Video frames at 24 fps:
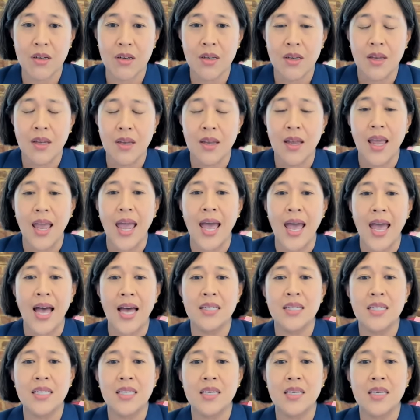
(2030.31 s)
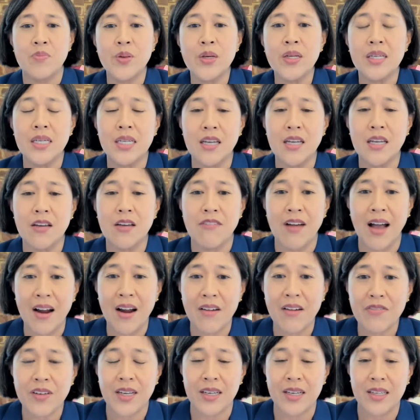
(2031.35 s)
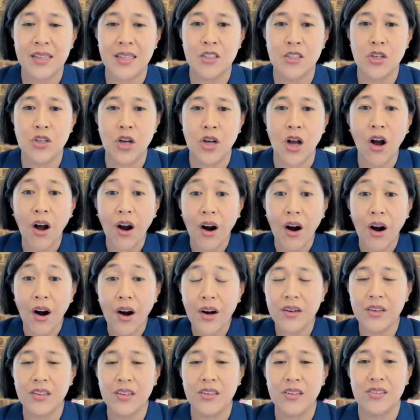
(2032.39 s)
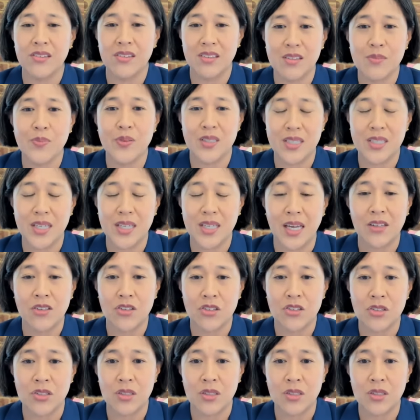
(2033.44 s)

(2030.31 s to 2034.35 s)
And the ability of Africa then to harness its potential